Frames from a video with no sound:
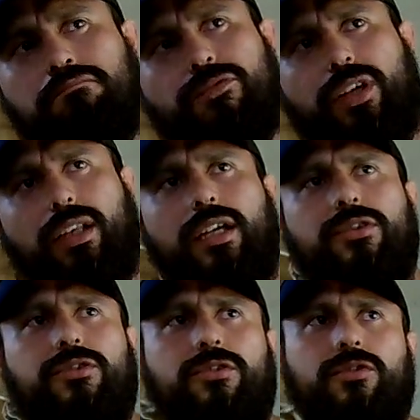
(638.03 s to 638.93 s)

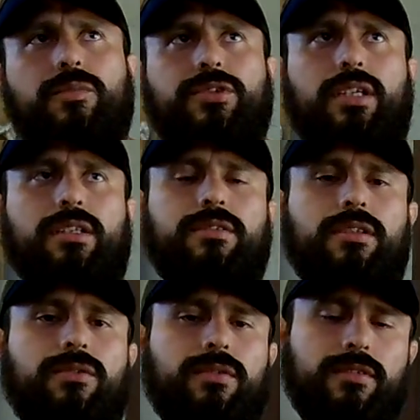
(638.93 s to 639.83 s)
Freightliners use Mercedes
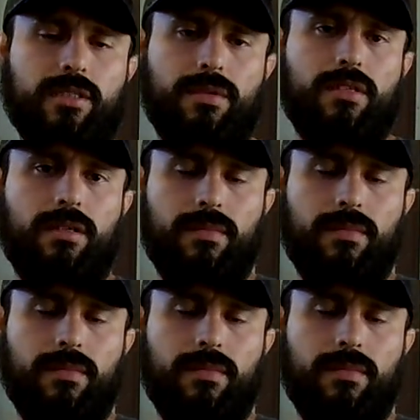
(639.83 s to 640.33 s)
diesels on some of them.